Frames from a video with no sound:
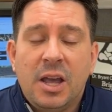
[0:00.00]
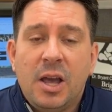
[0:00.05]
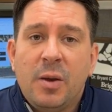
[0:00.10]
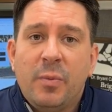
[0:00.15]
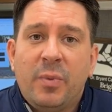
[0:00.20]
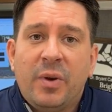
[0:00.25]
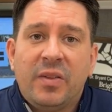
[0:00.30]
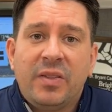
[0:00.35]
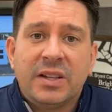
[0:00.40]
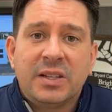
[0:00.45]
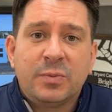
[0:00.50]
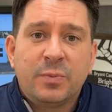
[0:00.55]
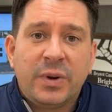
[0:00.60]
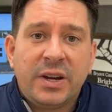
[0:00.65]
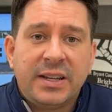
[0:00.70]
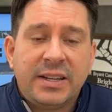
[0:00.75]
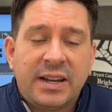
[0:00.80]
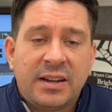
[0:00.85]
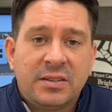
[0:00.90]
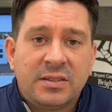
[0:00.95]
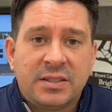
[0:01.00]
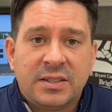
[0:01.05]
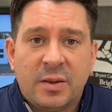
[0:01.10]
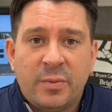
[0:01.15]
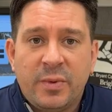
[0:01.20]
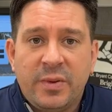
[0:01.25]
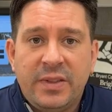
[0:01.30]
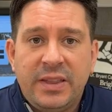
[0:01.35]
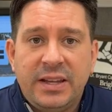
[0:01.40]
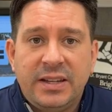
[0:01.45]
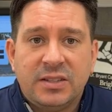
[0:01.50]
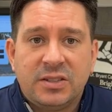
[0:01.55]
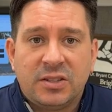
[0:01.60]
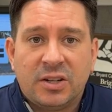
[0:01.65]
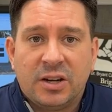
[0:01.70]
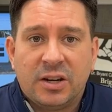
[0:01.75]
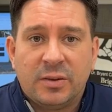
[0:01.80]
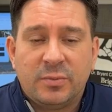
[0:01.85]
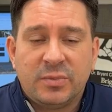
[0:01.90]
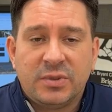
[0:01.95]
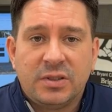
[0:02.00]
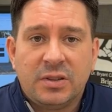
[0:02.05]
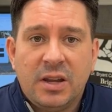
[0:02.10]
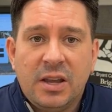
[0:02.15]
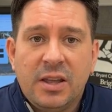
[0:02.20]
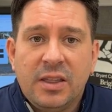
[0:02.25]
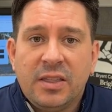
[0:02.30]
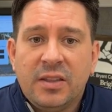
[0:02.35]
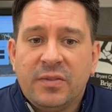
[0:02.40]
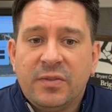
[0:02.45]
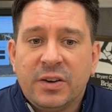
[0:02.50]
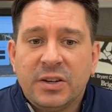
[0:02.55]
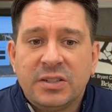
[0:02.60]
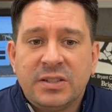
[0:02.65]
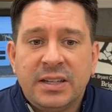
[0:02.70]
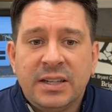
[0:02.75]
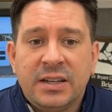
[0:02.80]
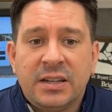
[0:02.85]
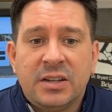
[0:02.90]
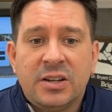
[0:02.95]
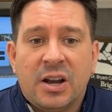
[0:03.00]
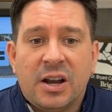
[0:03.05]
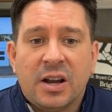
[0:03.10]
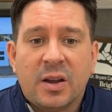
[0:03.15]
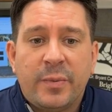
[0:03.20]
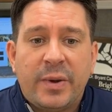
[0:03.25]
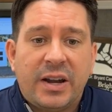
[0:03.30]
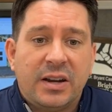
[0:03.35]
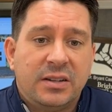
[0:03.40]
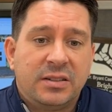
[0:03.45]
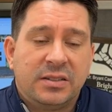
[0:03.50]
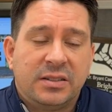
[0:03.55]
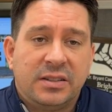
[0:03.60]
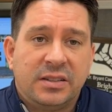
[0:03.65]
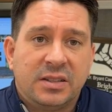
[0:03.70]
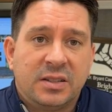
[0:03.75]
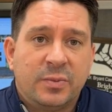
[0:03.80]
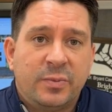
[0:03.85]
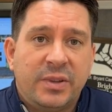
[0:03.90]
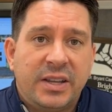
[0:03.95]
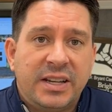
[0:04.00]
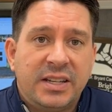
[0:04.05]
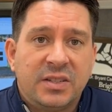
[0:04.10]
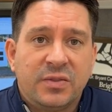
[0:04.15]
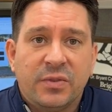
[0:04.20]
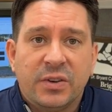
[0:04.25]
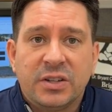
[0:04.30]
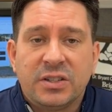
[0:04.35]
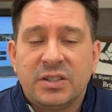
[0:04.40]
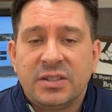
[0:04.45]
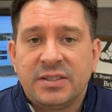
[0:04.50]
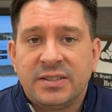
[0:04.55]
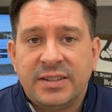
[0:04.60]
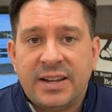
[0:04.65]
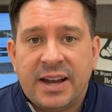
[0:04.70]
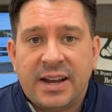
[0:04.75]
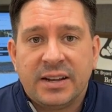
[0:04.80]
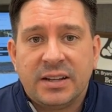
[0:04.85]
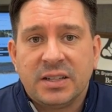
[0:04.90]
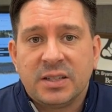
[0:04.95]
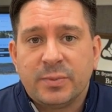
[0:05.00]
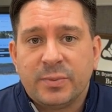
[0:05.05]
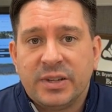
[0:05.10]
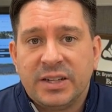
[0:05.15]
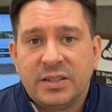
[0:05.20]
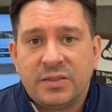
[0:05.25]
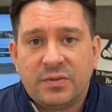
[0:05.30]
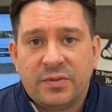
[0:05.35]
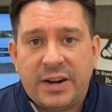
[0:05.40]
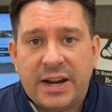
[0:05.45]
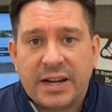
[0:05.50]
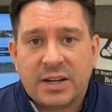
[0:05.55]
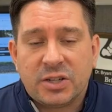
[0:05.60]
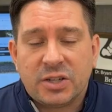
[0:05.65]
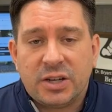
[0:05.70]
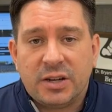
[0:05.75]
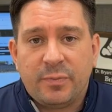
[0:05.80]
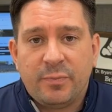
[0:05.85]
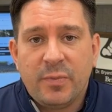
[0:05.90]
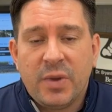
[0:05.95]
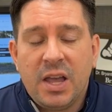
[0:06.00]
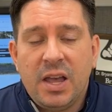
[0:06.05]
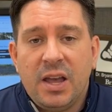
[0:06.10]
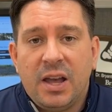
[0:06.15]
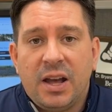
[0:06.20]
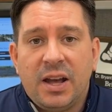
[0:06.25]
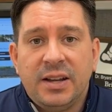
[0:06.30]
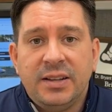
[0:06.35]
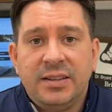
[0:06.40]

But let's break down some of these terms. The first thing to talk about is displaced versus non-displaced fracture. A